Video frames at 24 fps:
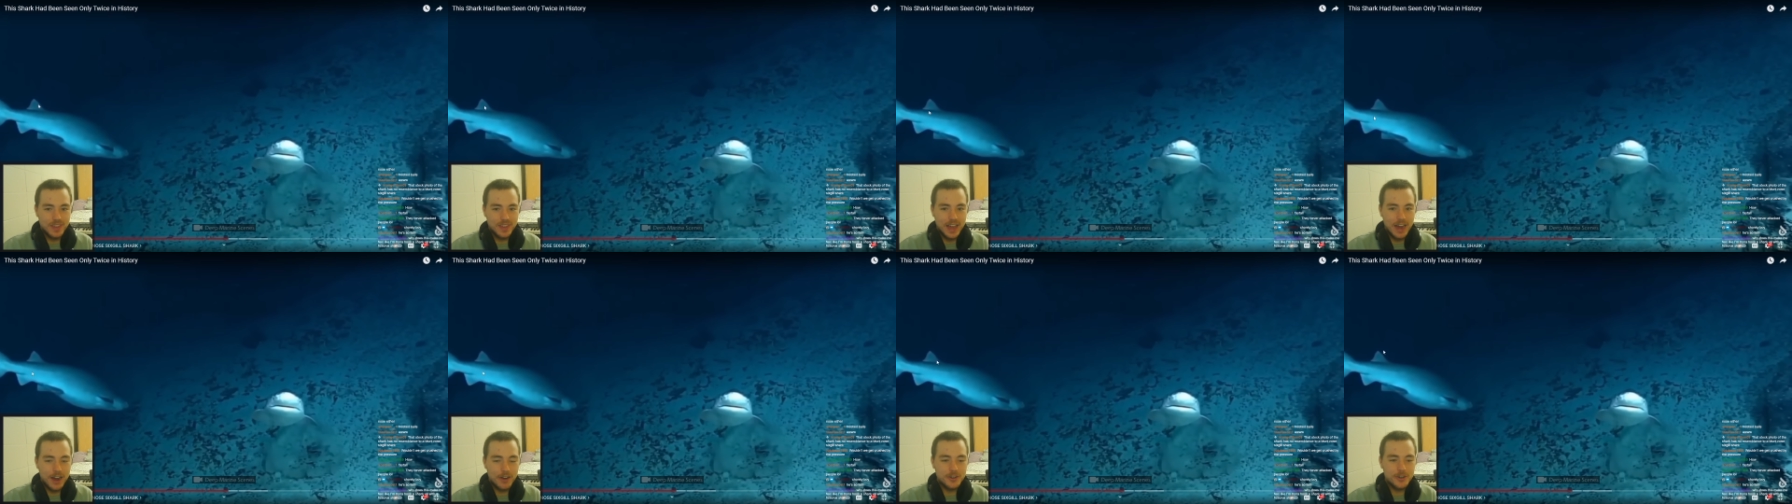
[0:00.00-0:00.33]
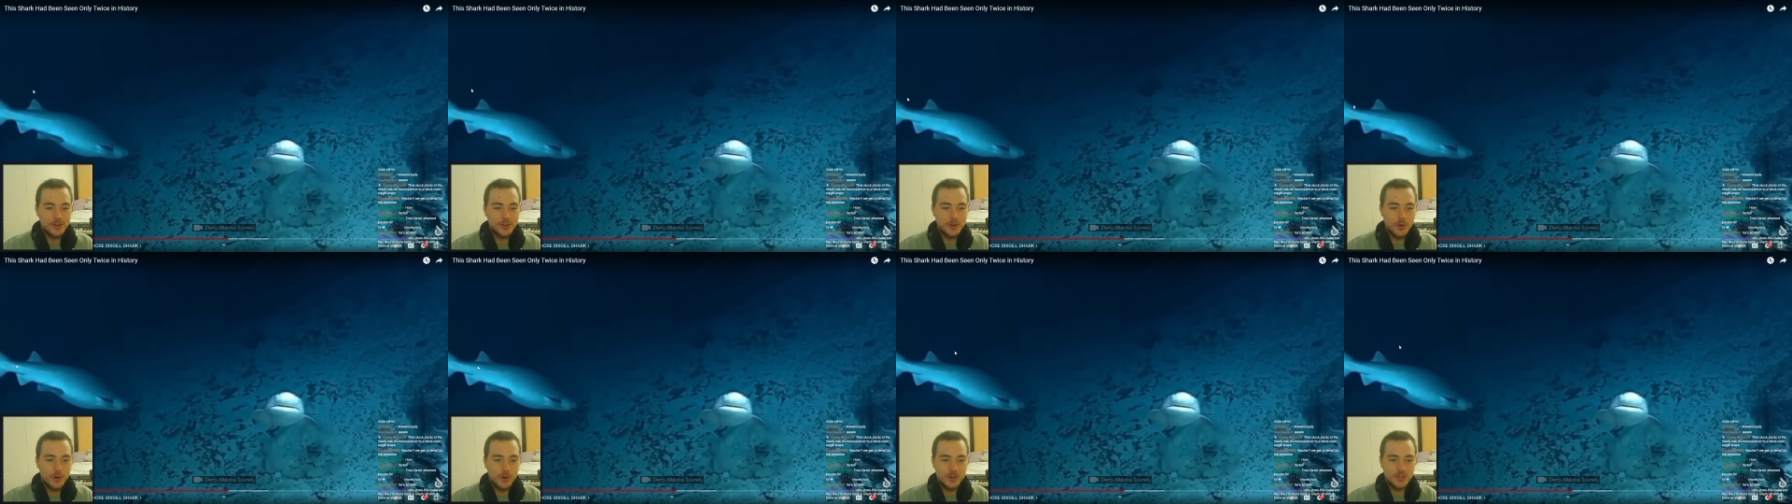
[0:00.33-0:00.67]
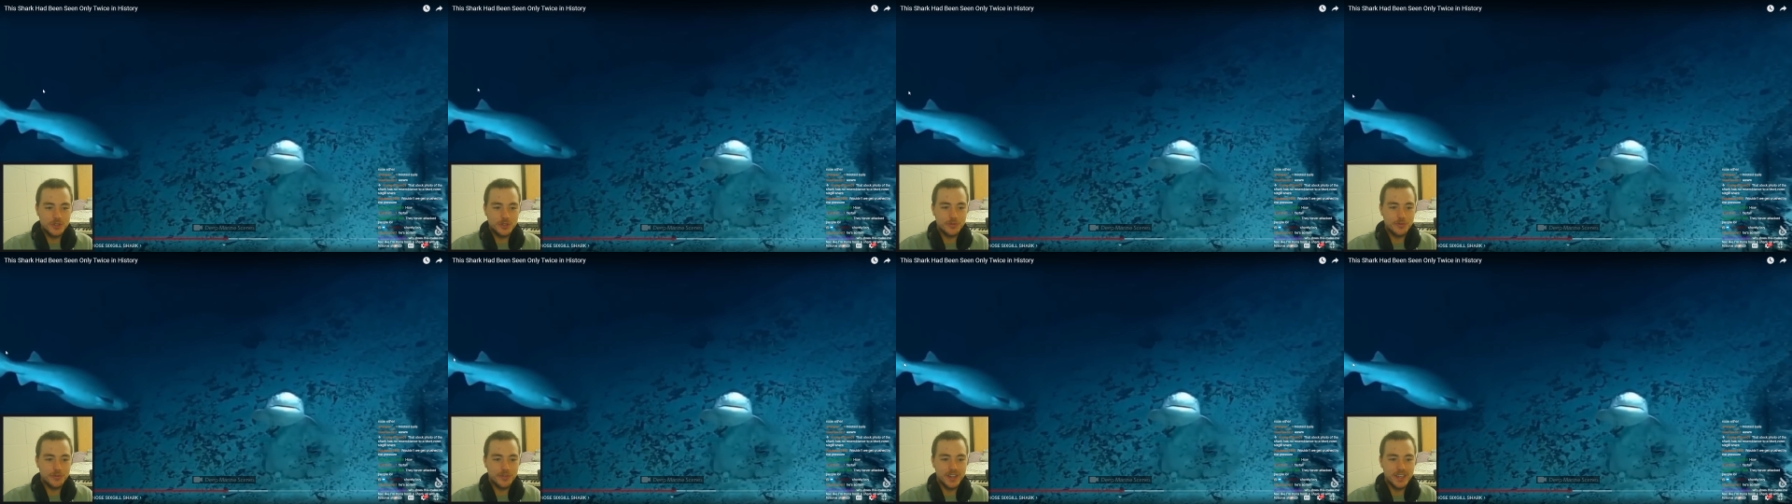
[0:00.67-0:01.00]
How'd your
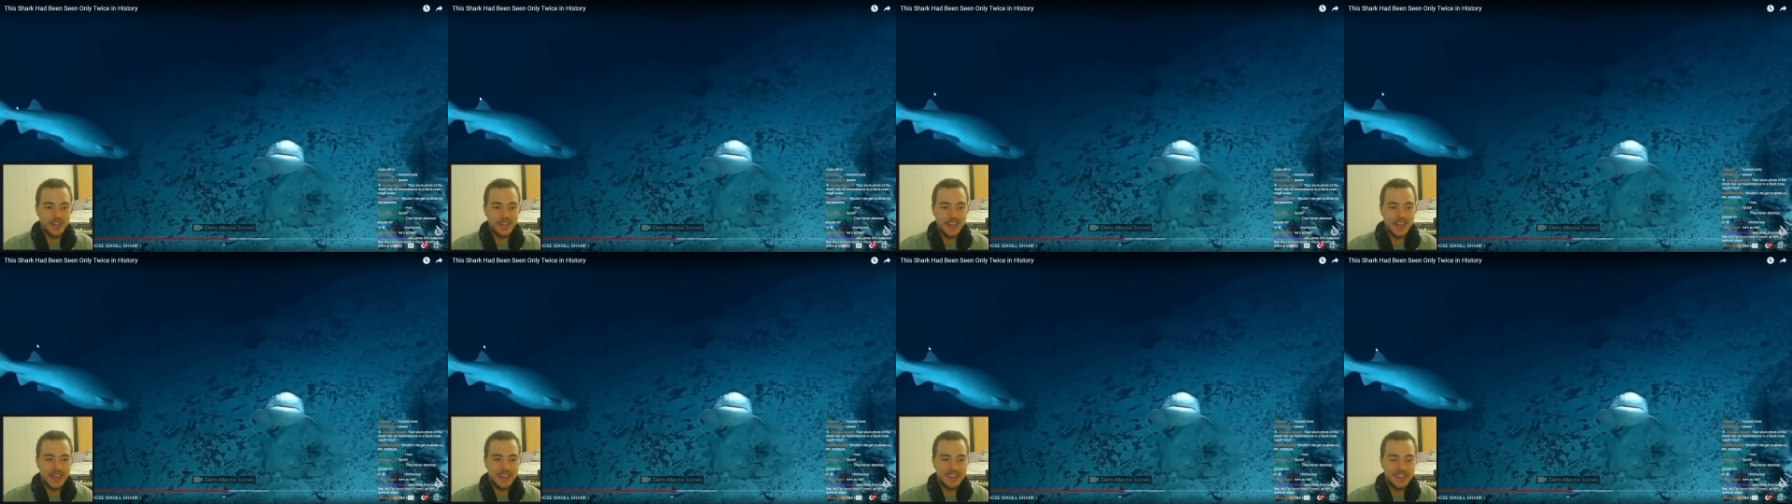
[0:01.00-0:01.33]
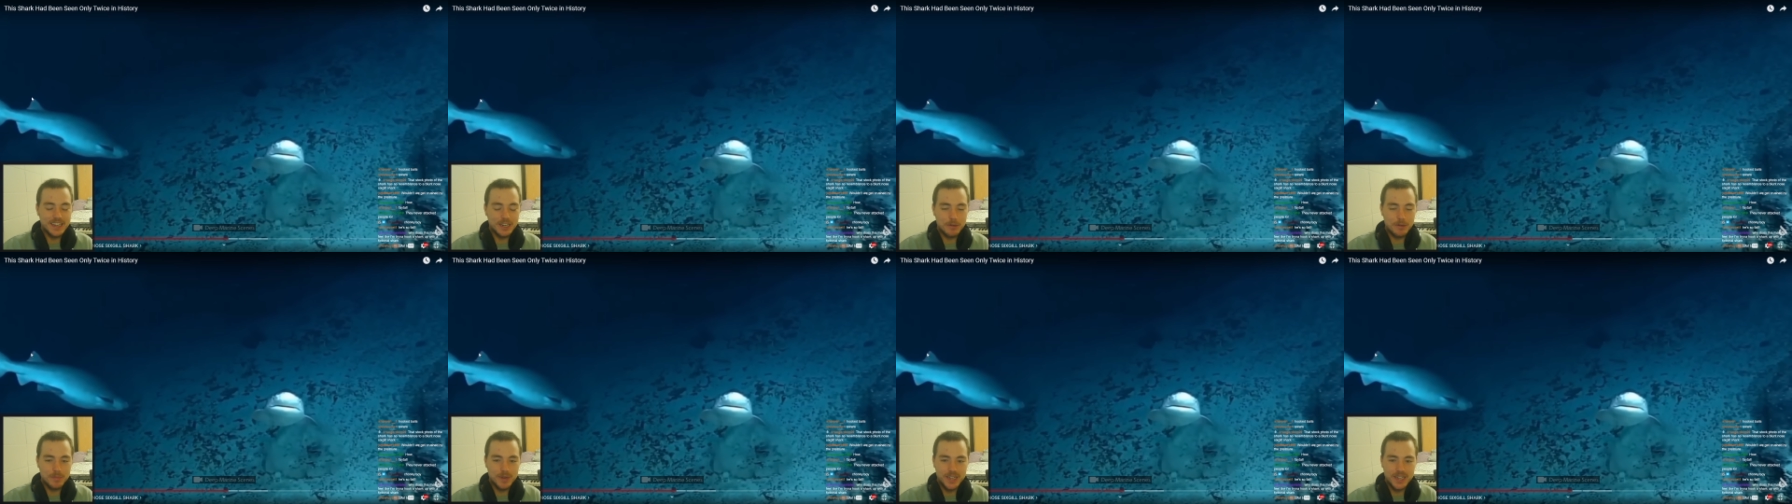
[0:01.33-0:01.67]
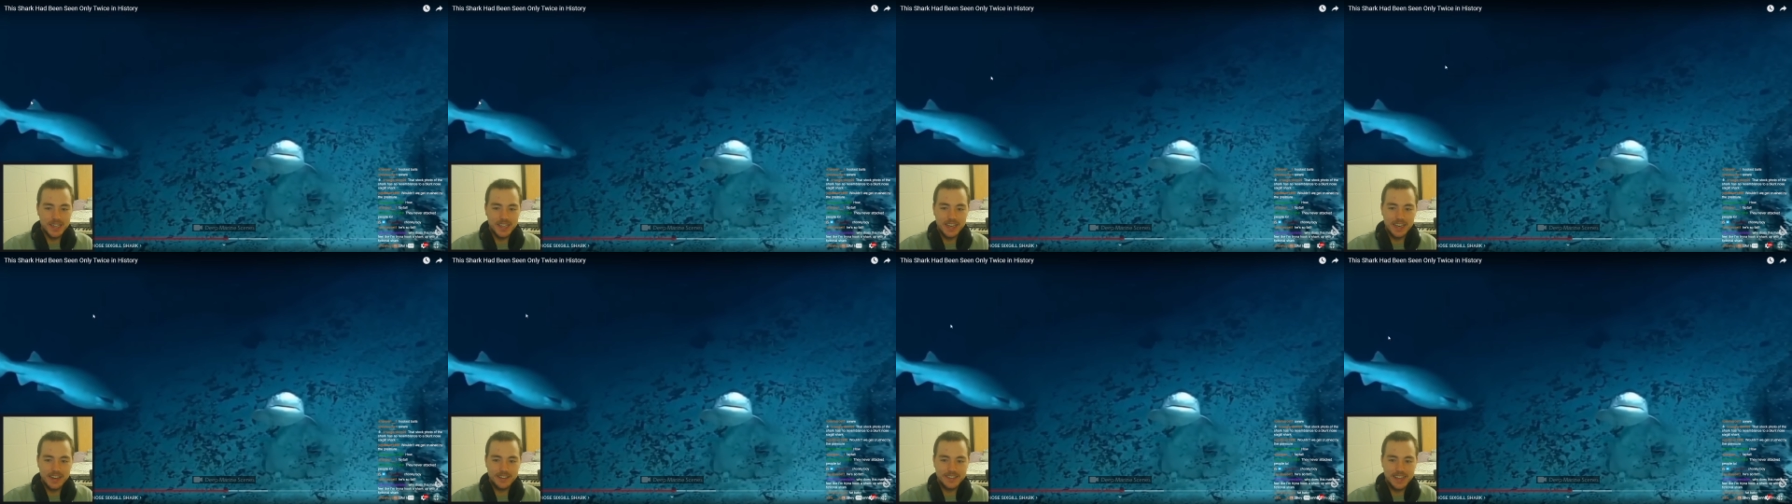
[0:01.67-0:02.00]
dorsal fin get there,
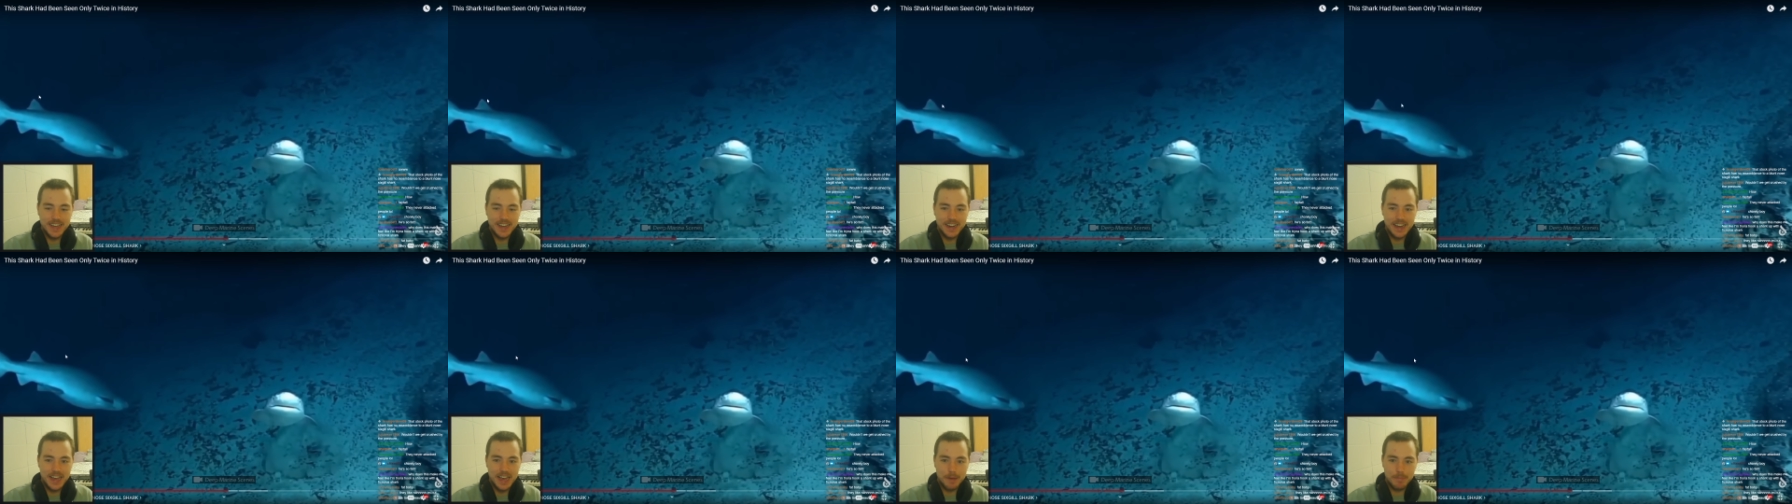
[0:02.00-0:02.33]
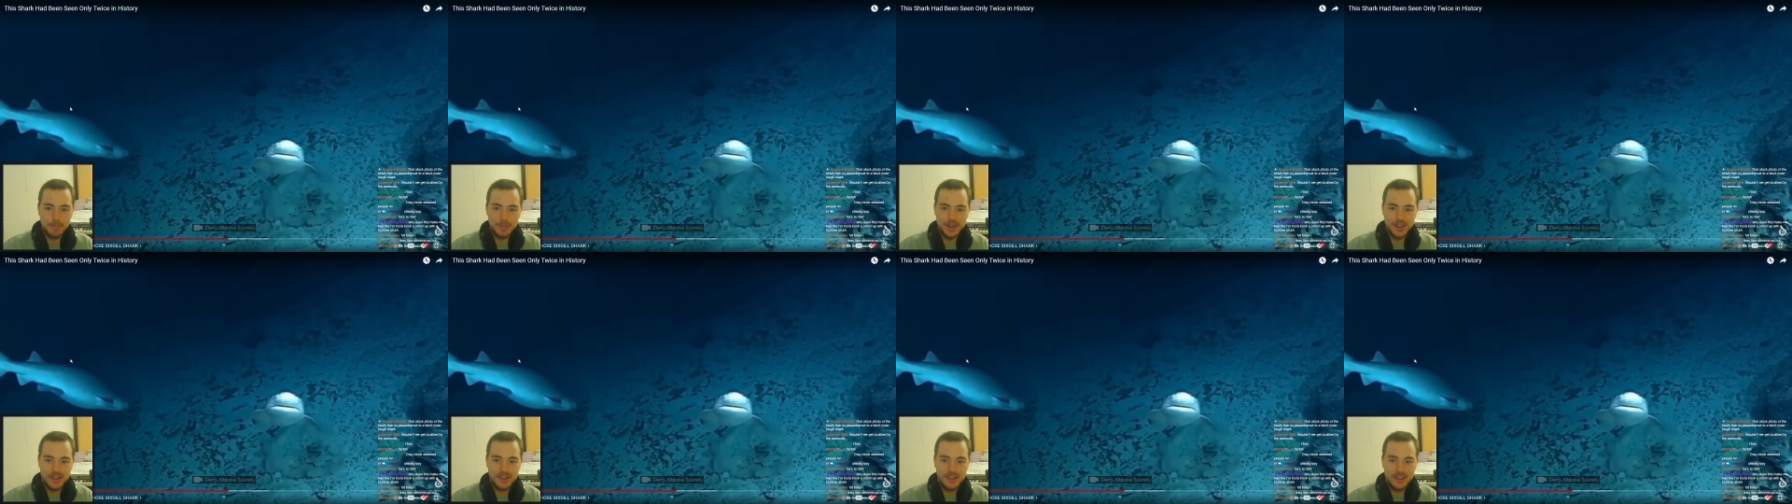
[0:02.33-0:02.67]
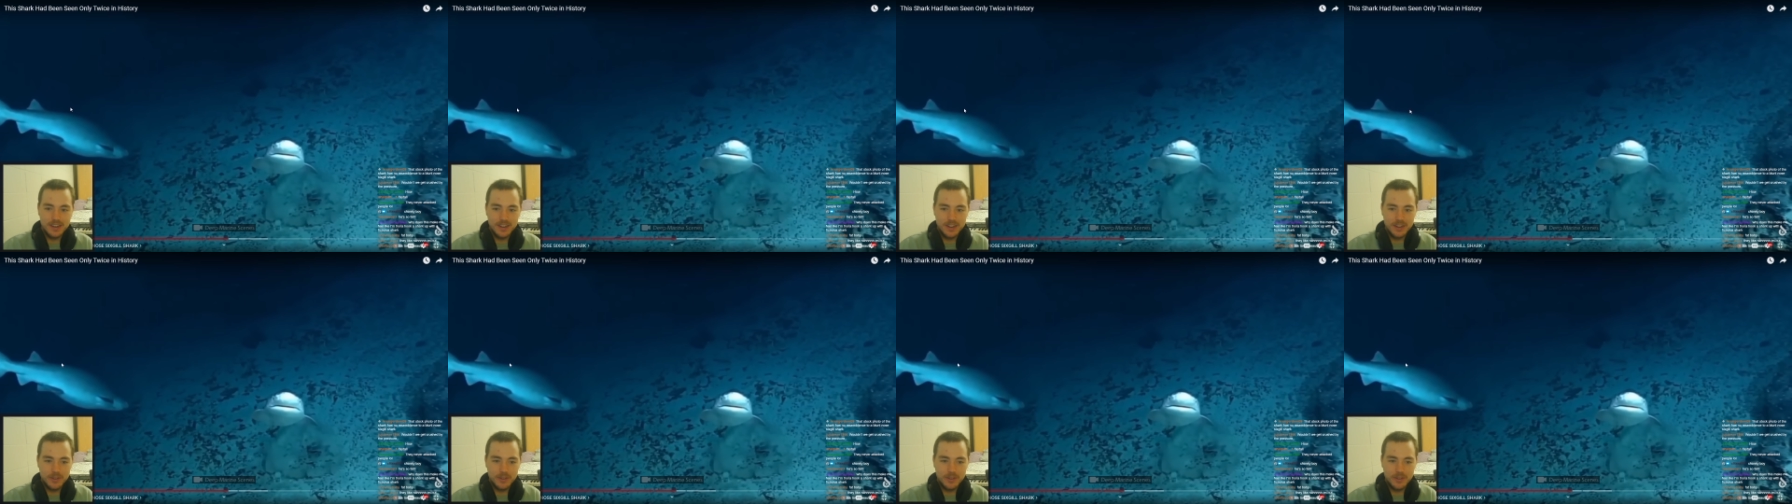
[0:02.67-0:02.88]
buddy? How'd that happen?